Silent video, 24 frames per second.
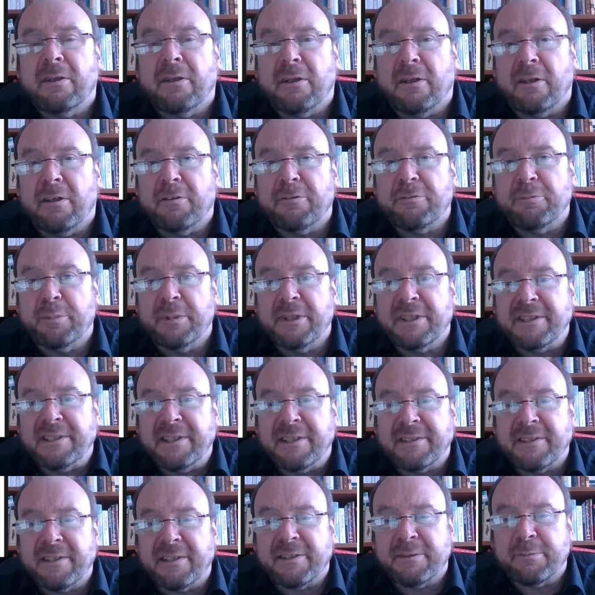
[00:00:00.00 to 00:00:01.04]
of
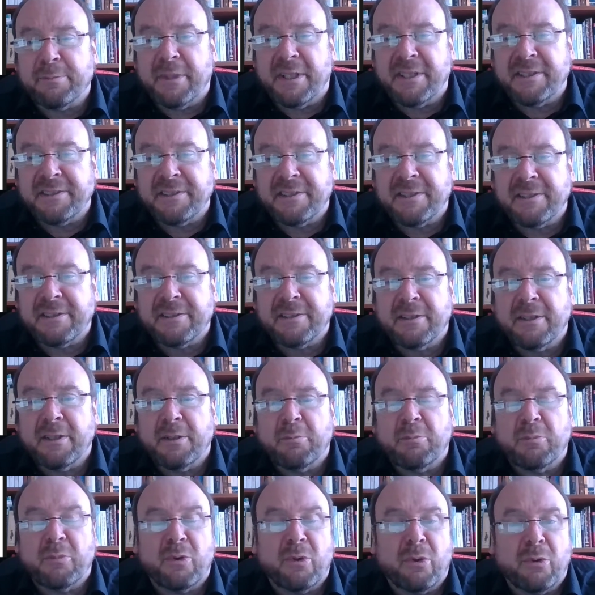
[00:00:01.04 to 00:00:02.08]
business expenses.
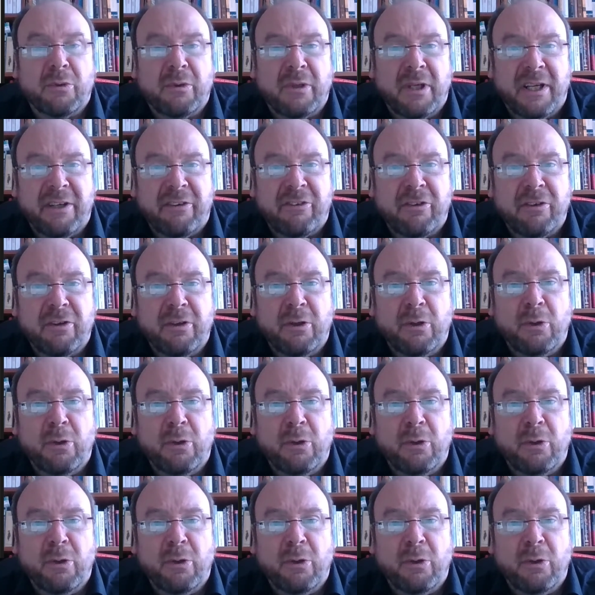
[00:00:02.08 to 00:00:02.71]
Progression